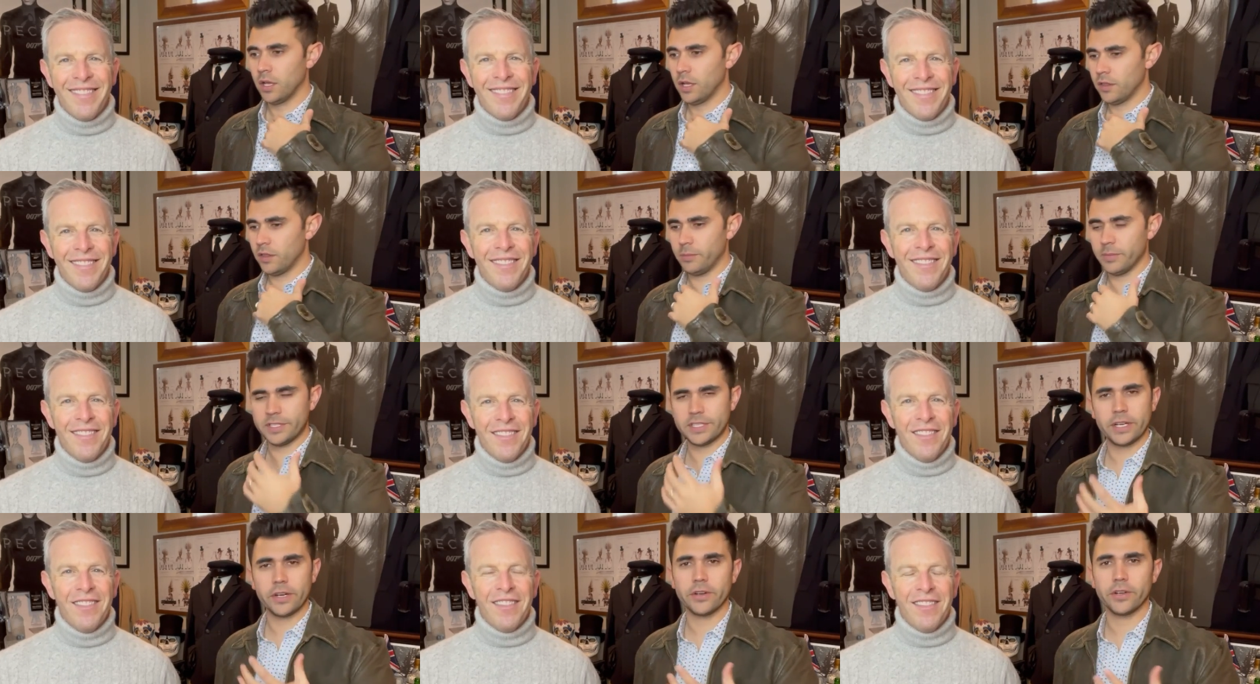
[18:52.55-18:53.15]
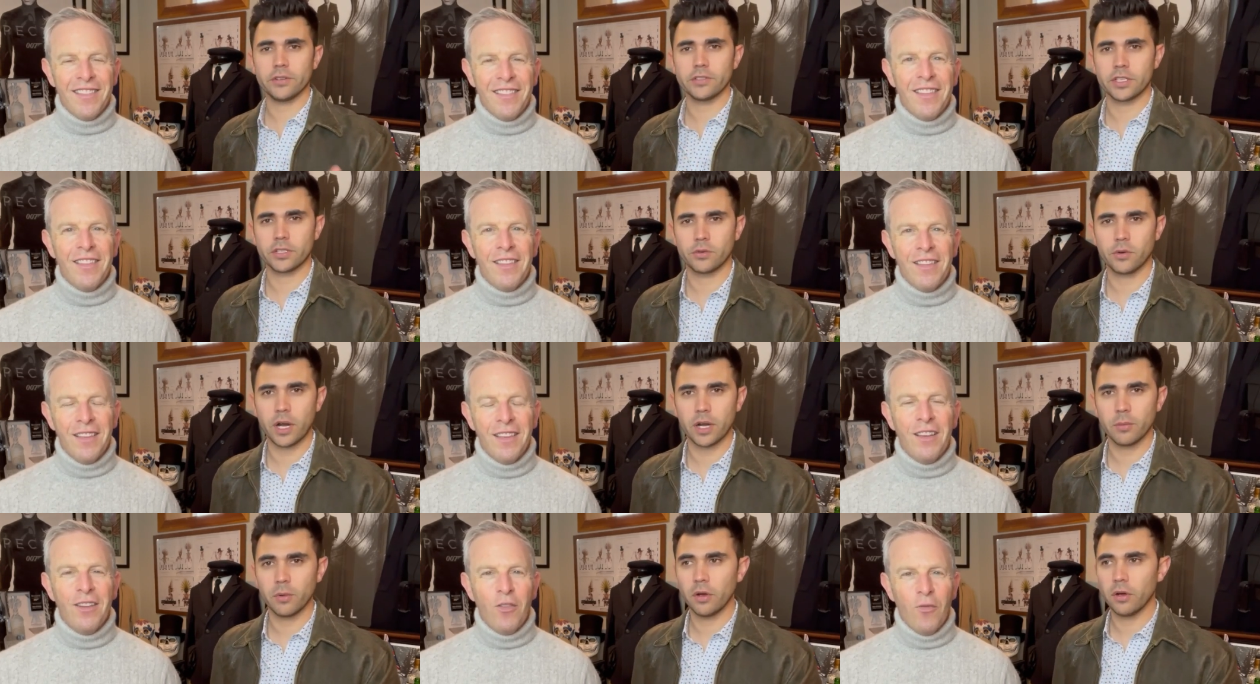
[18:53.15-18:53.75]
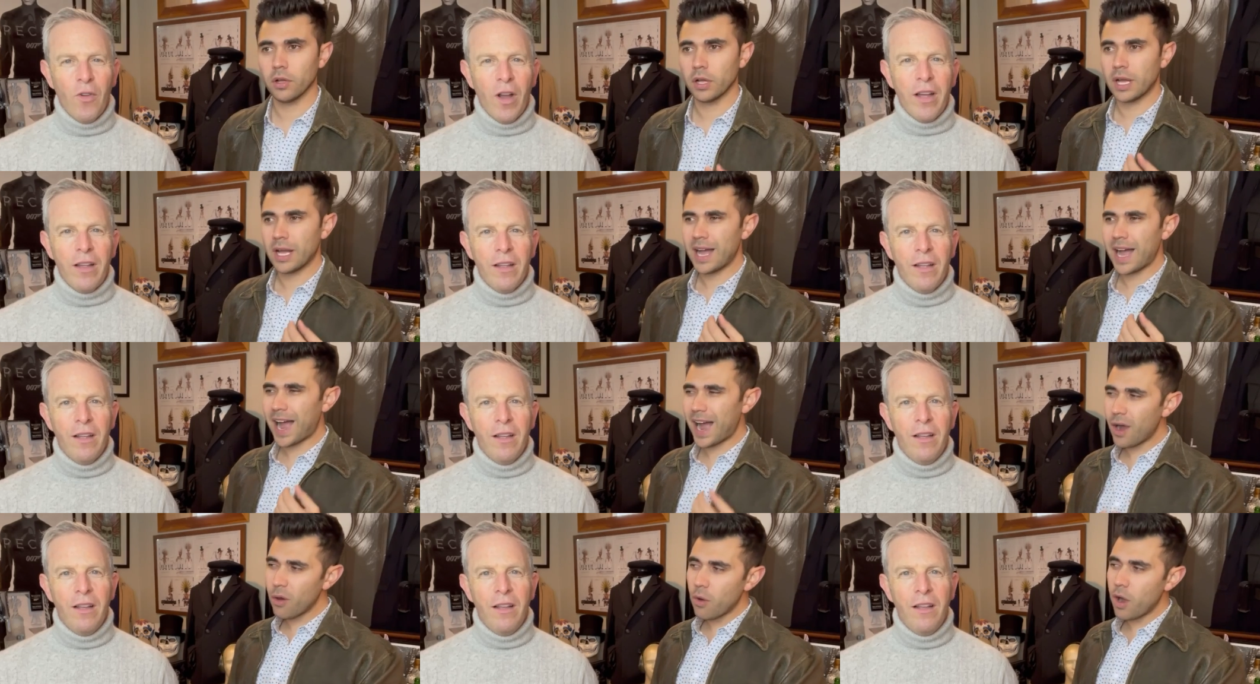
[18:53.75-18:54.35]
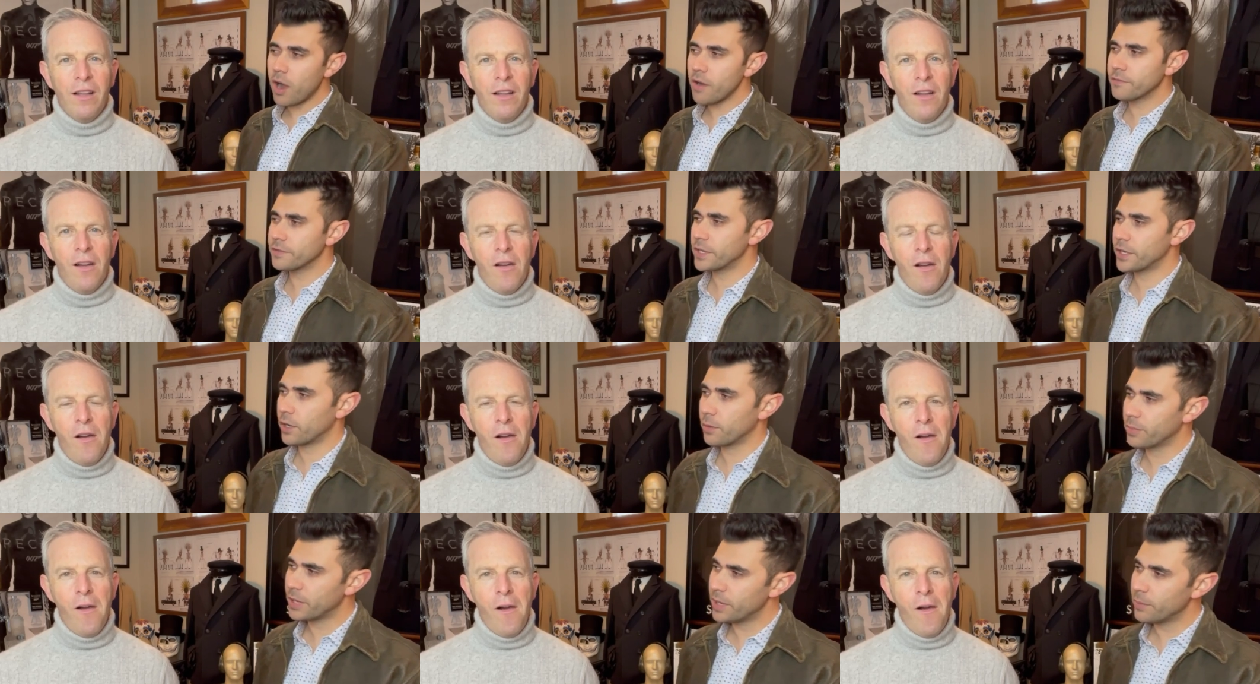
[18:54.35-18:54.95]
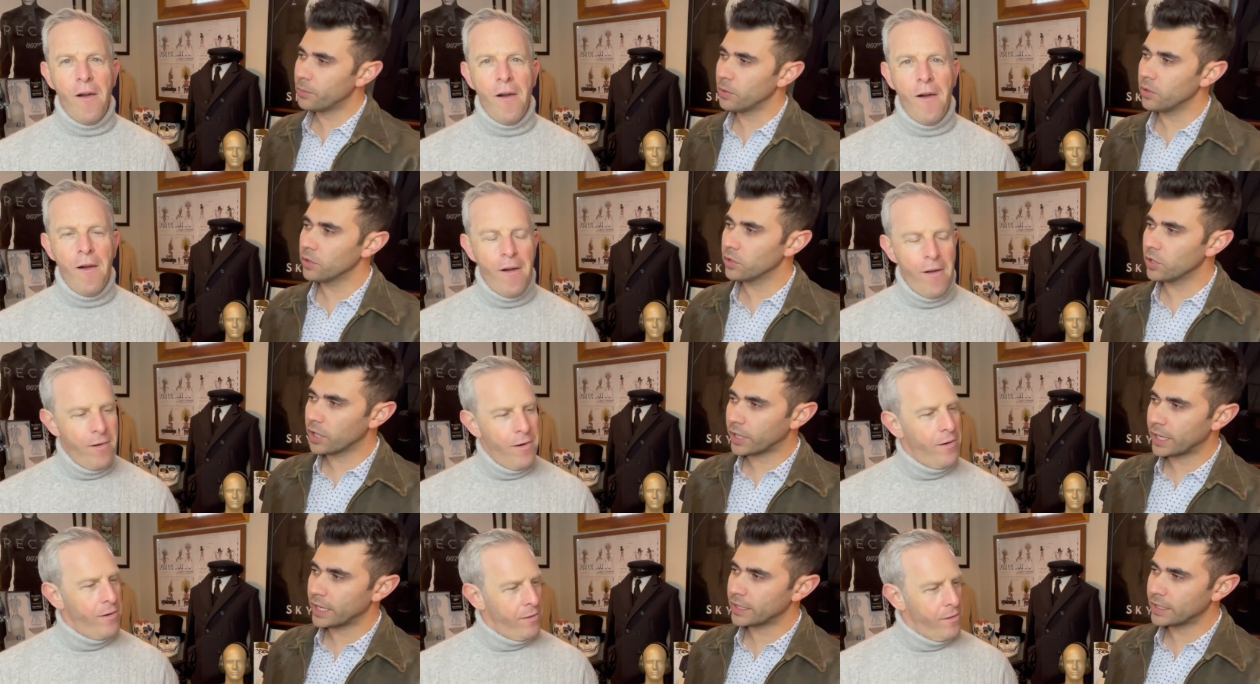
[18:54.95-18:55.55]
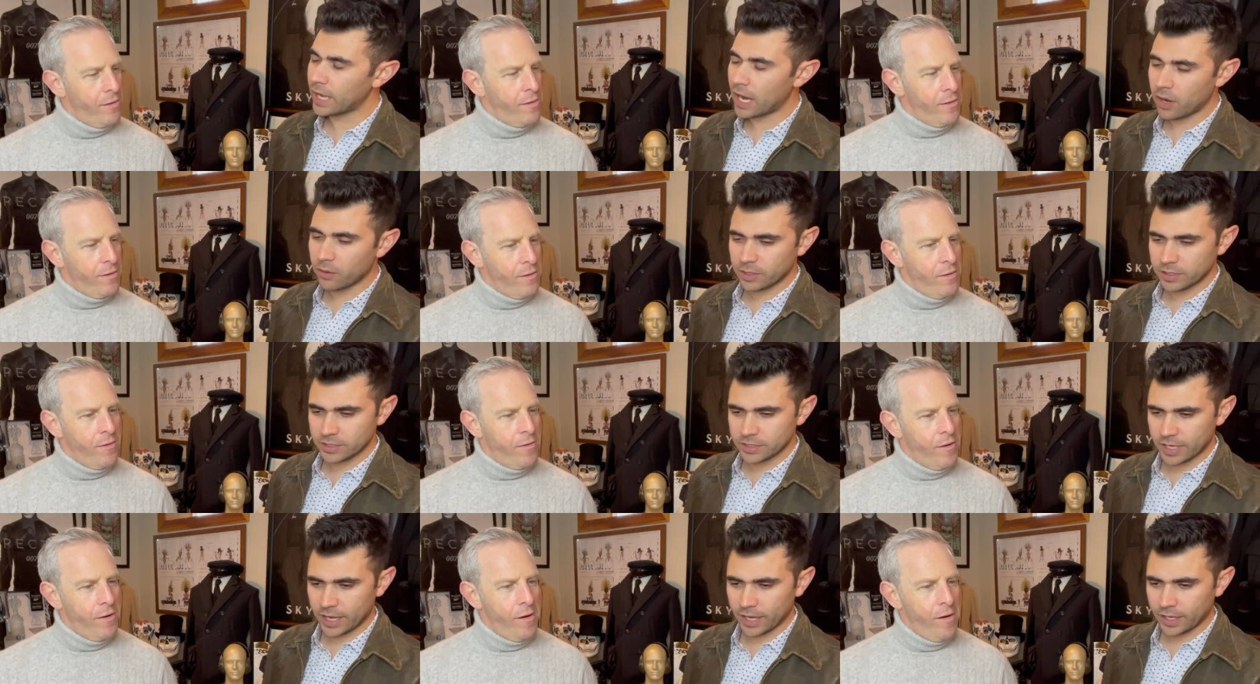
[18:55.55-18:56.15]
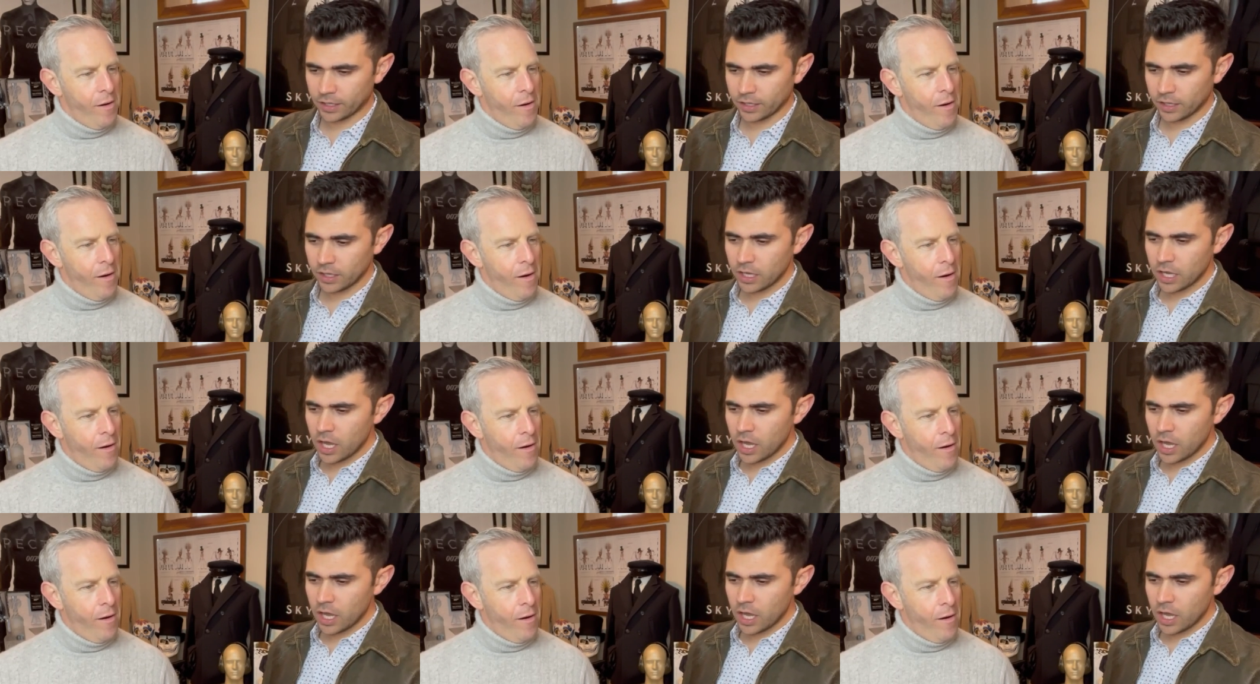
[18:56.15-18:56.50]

Speaker 1: The material's incredible. Right. How often are people looking down and saying,